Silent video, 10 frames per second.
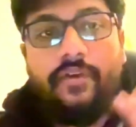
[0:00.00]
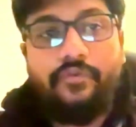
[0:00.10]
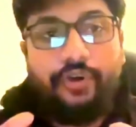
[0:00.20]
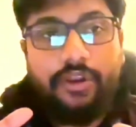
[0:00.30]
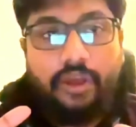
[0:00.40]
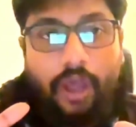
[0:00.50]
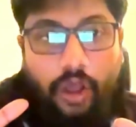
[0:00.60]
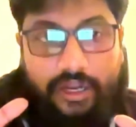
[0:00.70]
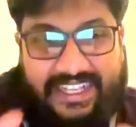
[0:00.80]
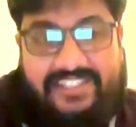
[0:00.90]
for
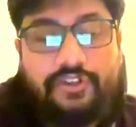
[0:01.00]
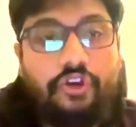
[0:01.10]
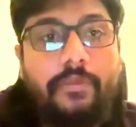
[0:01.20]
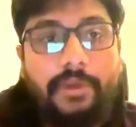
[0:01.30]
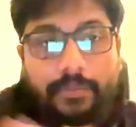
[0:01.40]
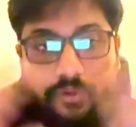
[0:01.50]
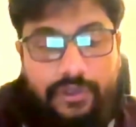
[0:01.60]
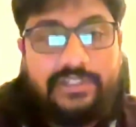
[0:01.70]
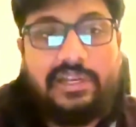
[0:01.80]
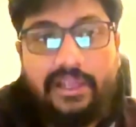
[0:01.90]
desktop
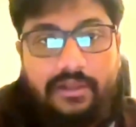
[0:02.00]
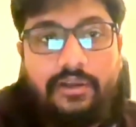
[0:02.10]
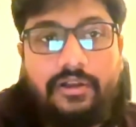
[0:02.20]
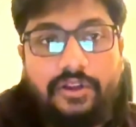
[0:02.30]
computers, like uh,